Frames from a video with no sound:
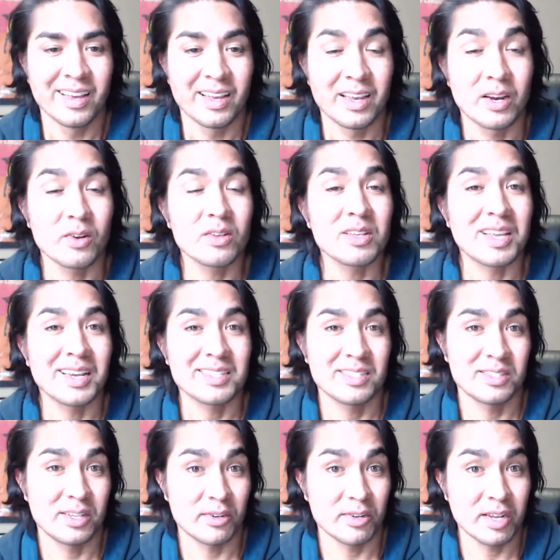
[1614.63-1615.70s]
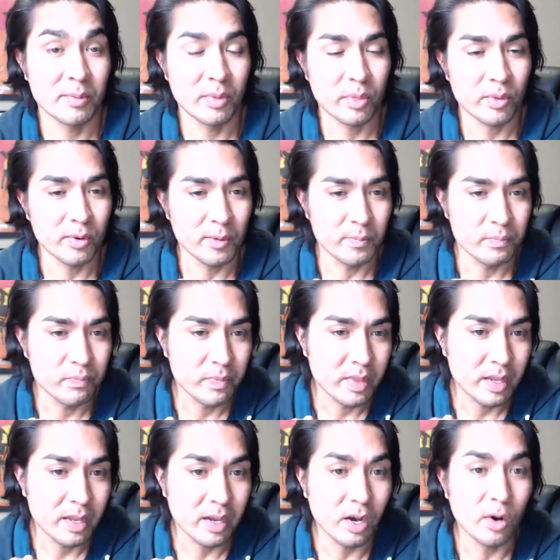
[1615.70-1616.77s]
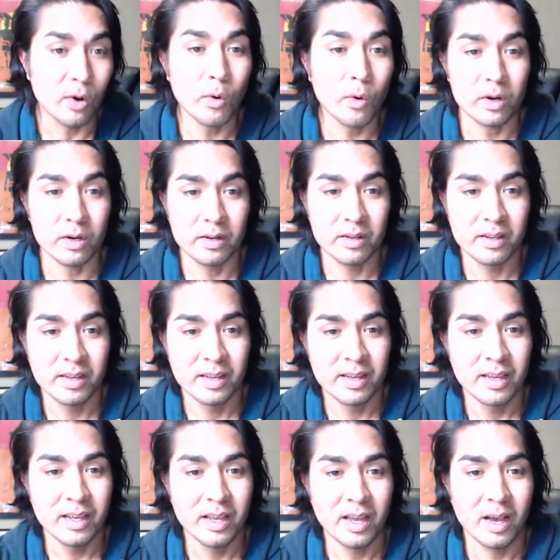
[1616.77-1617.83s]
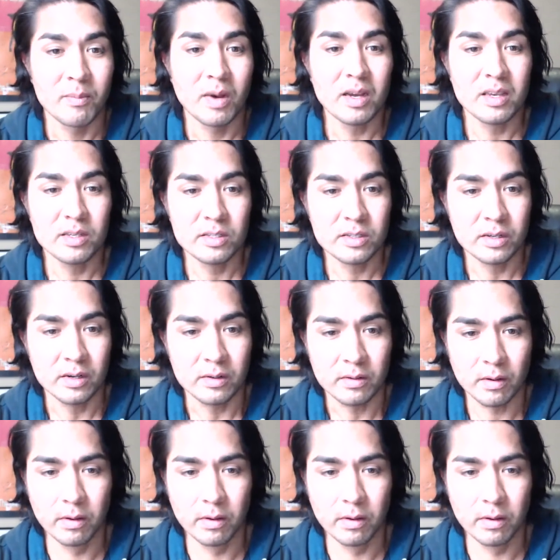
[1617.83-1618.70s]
here are the guesses that are coming through a horn, a monkey skull,